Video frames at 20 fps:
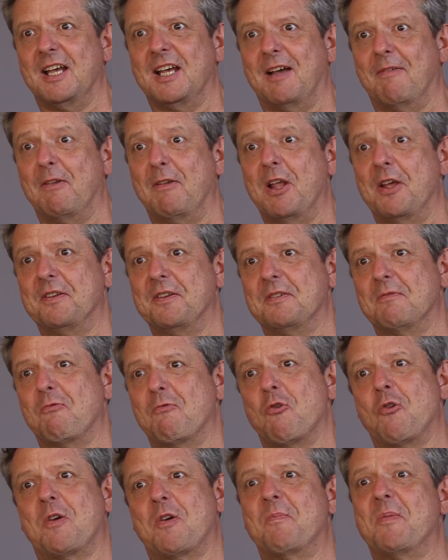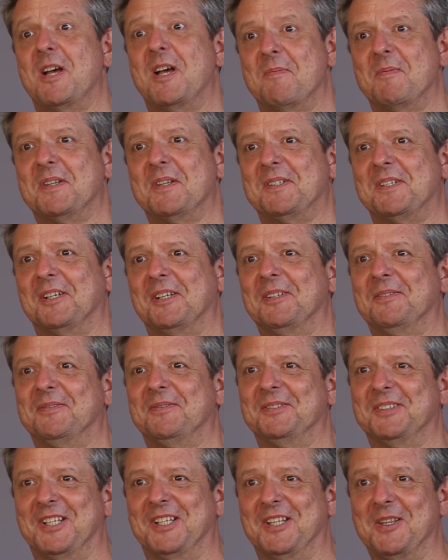I've learnt to walk by myself
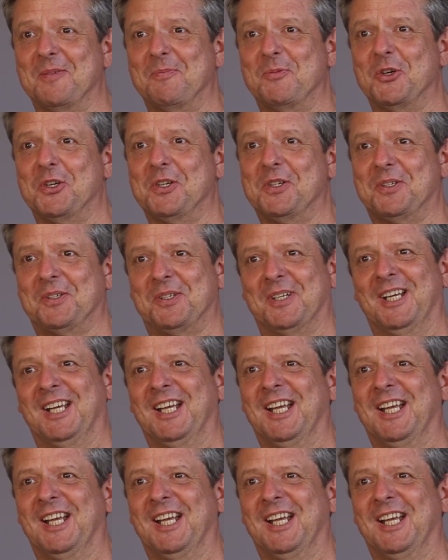in the bush